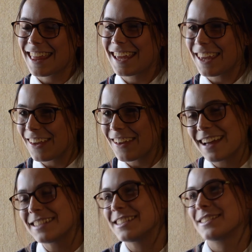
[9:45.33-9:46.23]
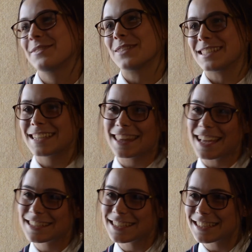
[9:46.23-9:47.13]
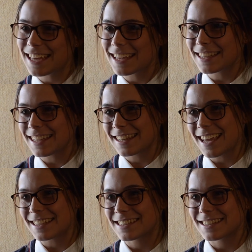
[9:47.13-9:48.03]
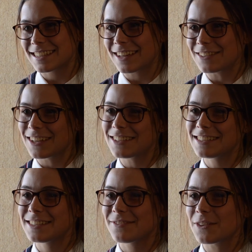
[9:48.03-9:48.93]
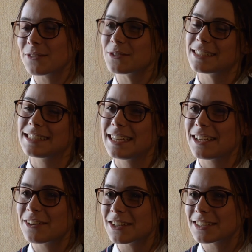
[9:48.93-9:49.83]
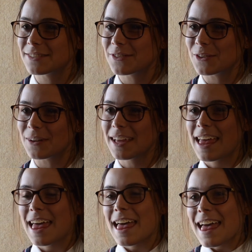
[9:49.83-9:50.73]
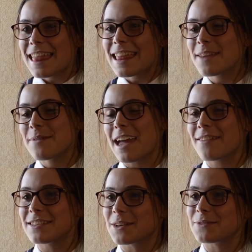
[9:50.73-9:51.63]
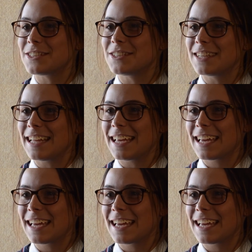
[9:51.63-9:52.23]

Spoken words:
Thank you. I just once again like to thank the NEGS Old Girls the Sydney Old Girls for letting me have this opportunity.